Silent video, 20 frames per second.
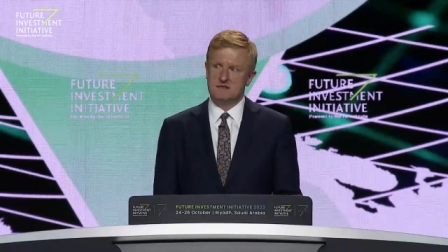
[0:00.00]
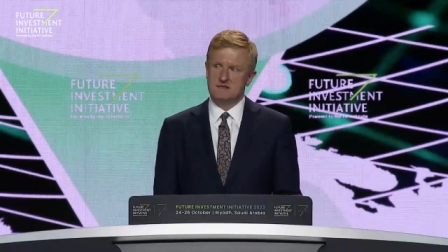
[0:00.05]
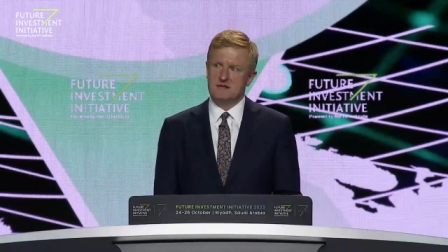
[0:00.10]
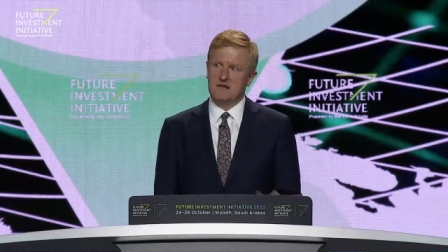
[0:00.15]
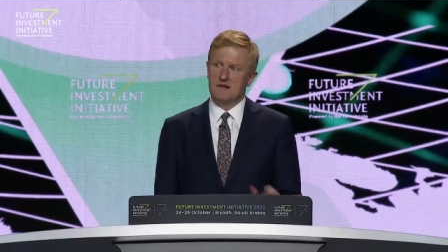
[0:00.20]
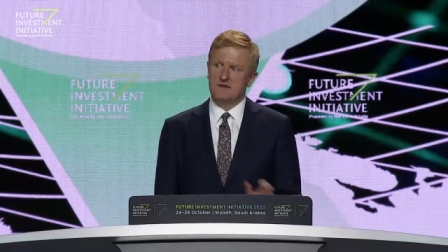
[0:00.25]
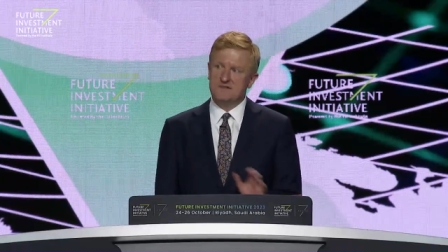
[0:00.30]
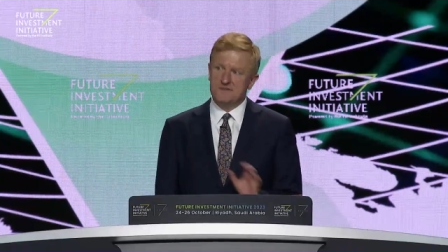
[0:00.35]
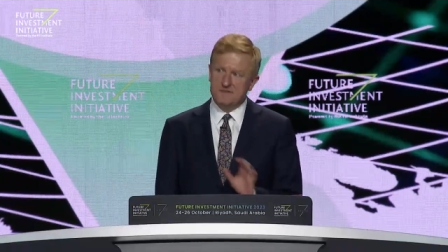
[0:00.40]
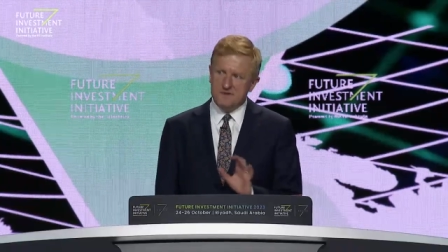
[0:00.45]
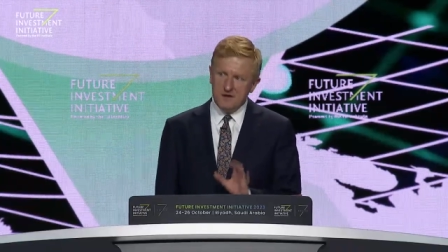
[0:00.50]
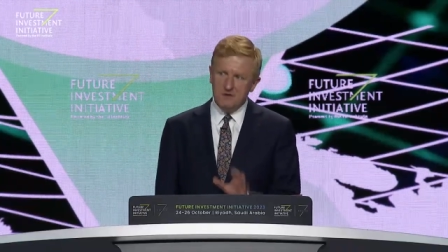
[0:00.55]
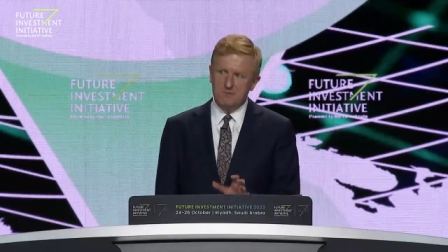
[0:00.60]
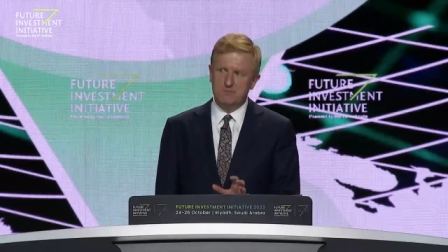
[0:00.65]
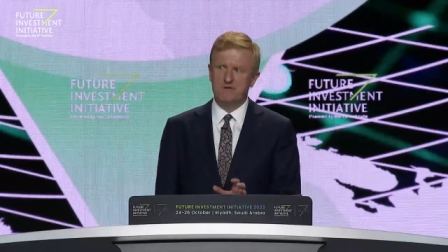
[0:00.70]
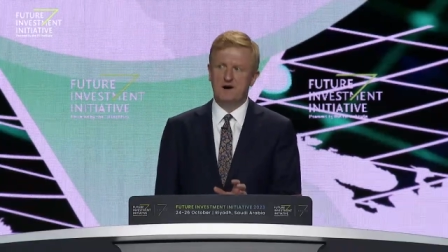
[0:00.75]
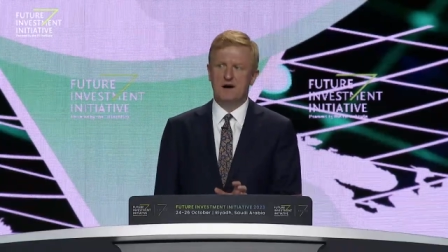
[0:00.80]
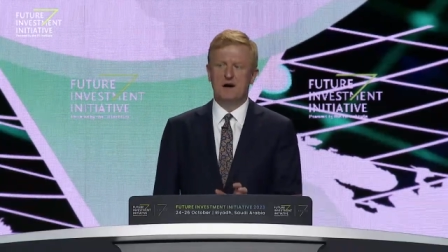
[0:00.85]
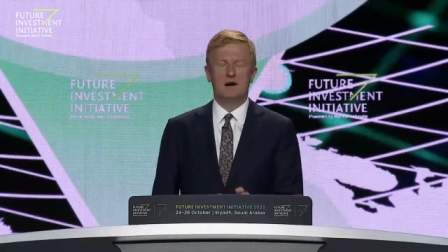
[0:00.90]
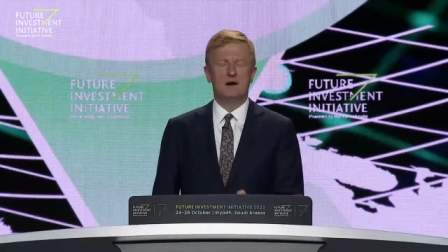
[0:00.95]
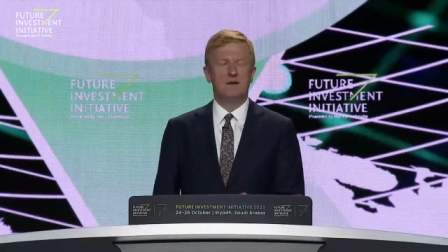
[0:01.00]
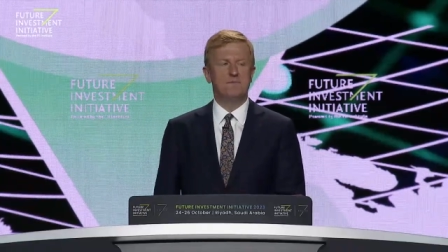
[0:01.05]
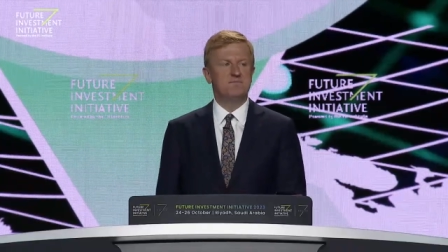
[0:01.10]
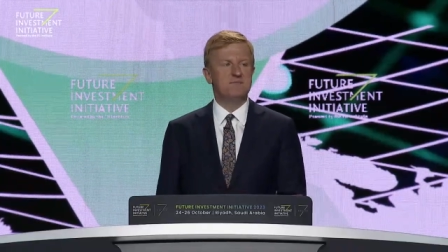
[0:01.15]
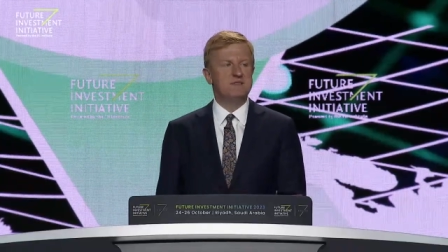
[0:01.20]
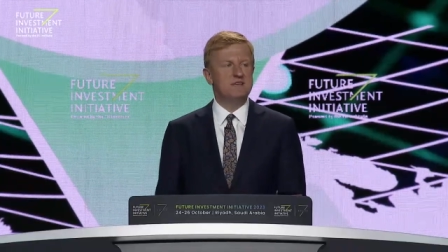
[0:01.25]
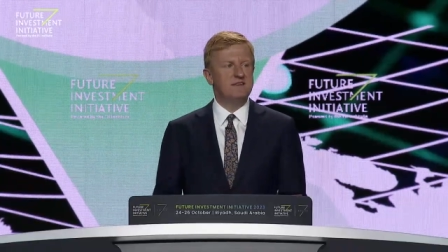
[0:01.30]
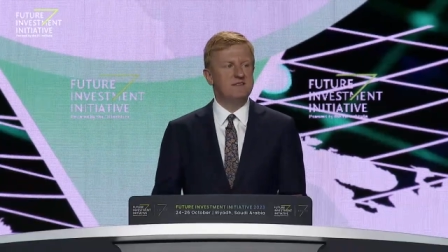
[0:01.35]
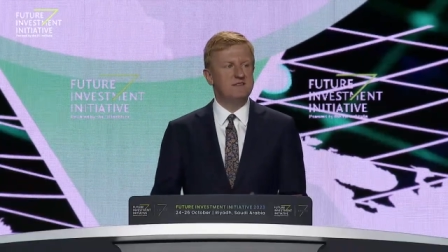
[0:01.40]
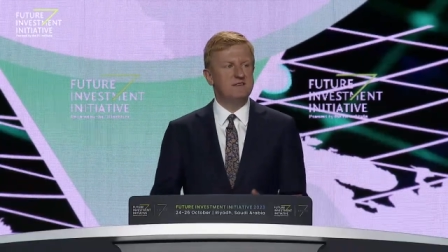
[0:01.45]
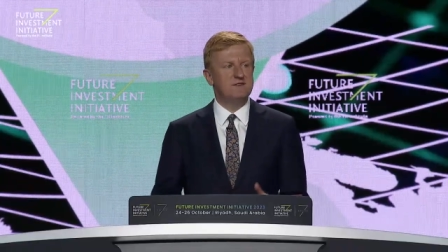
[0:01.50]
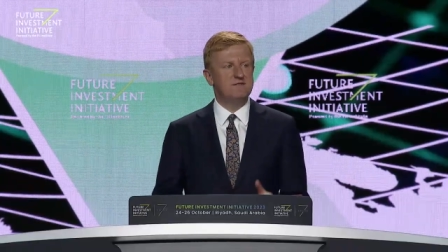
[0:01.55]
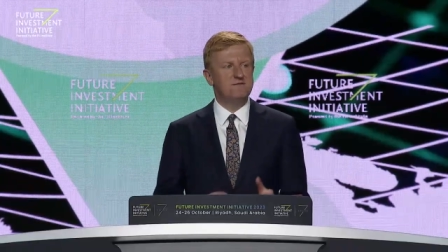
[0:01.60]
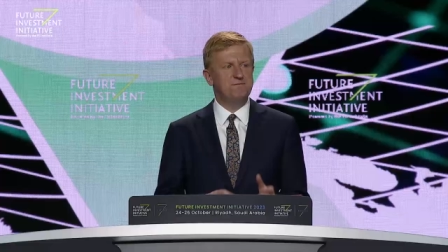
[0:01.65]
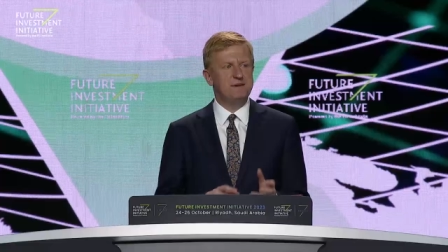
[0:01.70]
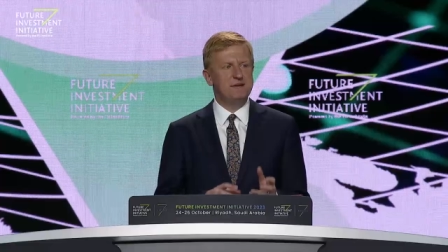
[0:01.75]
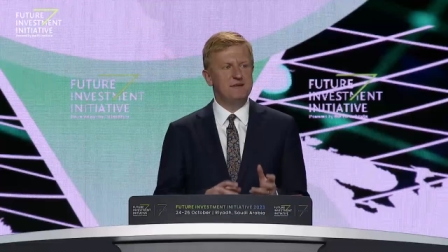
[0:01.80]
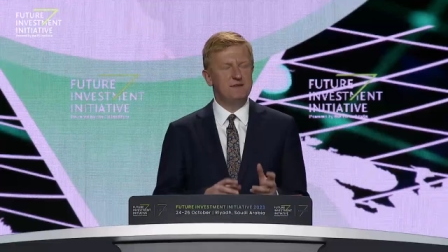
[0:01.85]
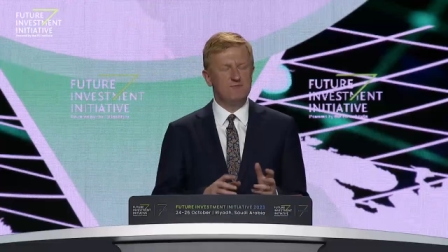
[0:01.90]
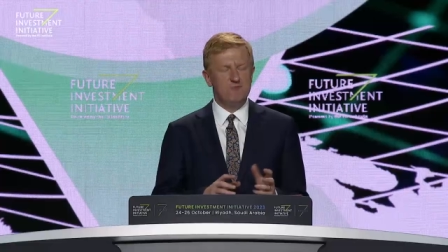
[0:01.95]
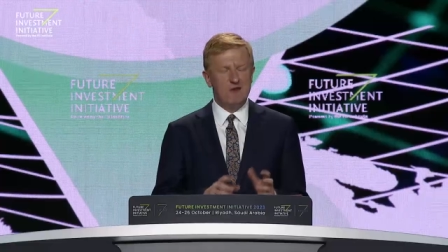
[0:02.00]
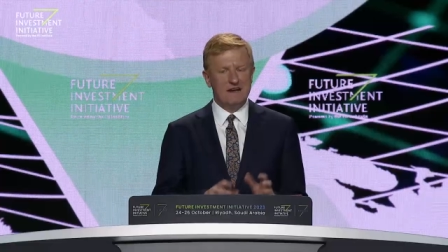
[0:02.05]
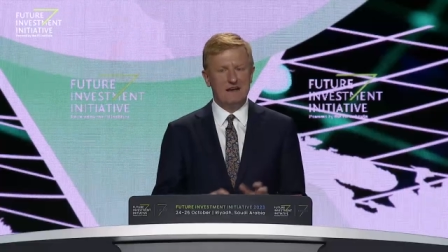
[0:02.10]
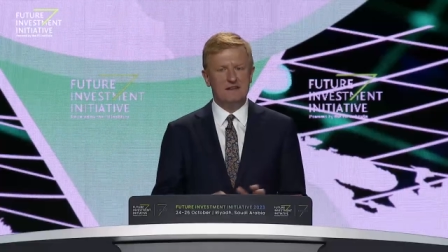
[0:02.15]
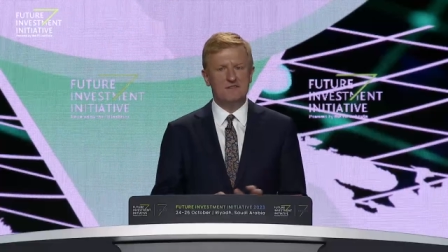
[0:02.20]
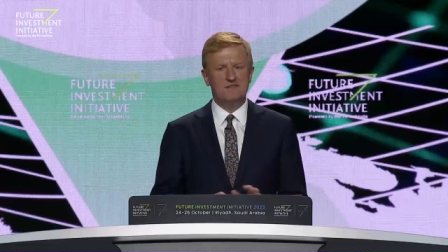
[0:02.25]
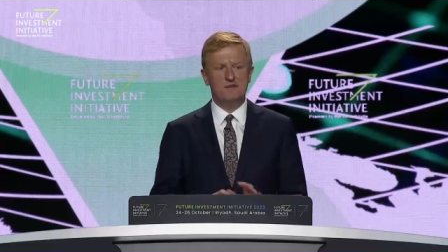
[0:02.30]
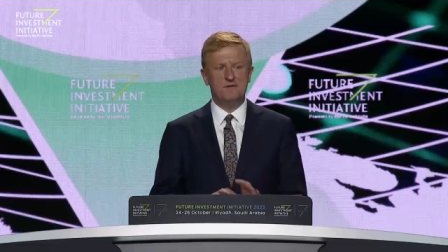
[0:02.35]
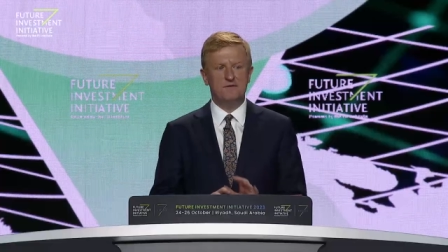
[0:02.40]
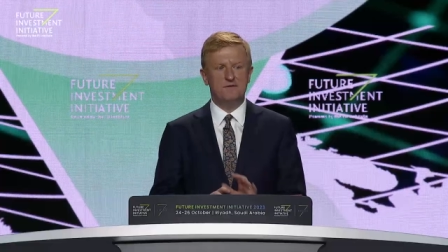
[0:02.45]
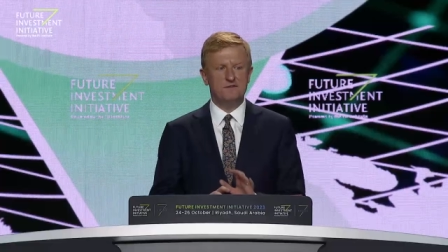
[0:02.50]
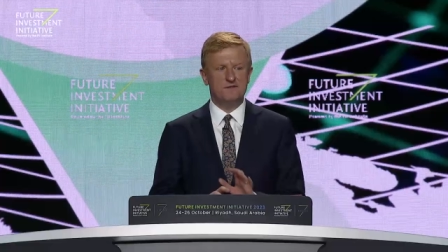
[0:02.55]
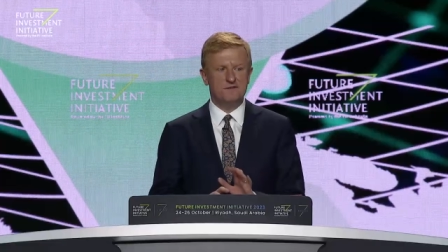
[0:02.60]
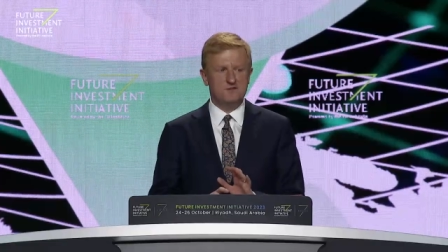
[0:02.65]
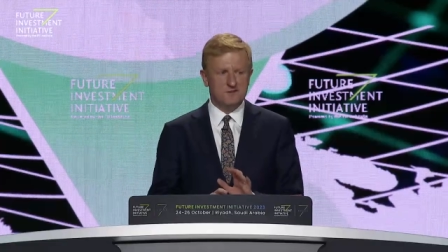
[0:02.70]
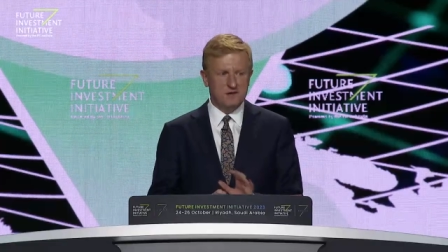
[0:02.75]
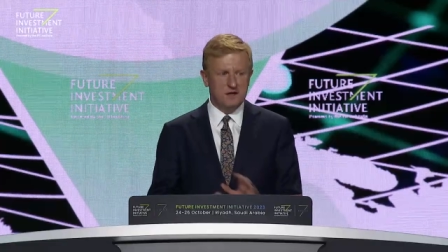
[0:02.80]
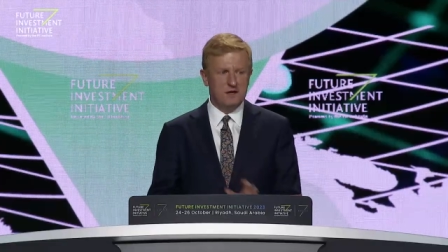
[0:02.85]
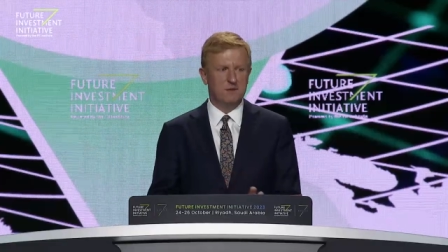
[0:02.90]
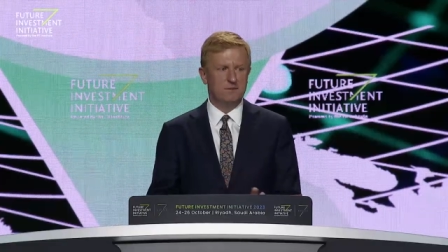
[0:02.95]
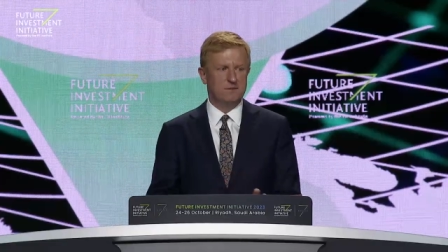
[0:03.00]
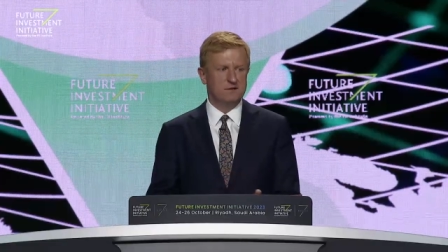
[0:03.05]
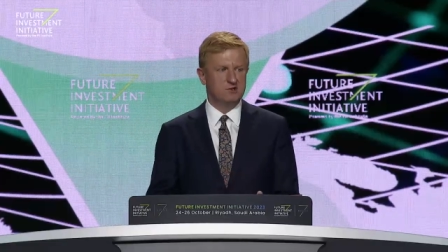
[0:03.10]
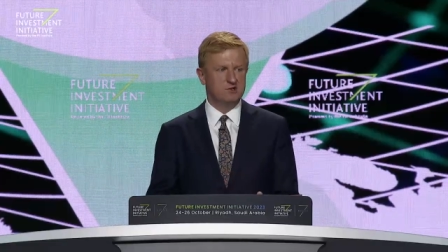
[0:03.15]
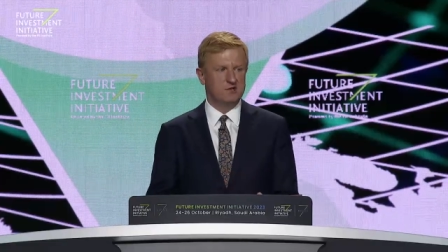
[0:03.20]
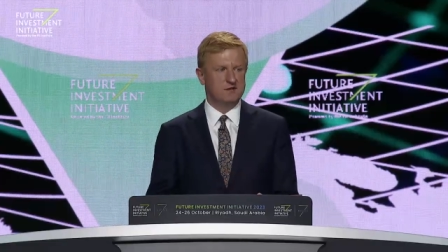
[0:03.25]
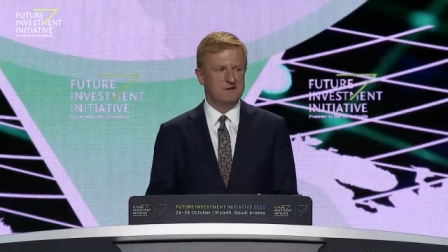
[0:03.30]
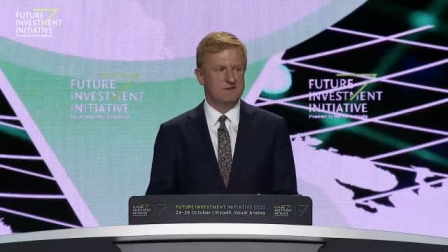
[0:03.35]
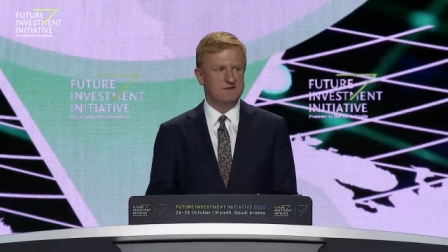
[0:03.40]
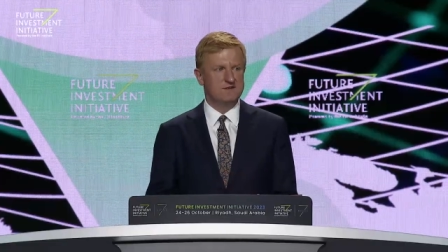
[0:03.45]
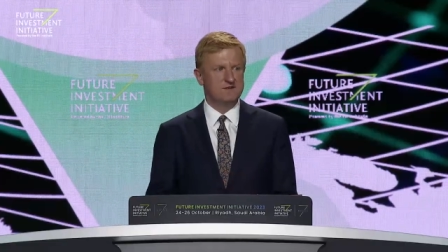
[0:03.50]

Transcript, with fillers: Now, so far, these have been relative skirmishes,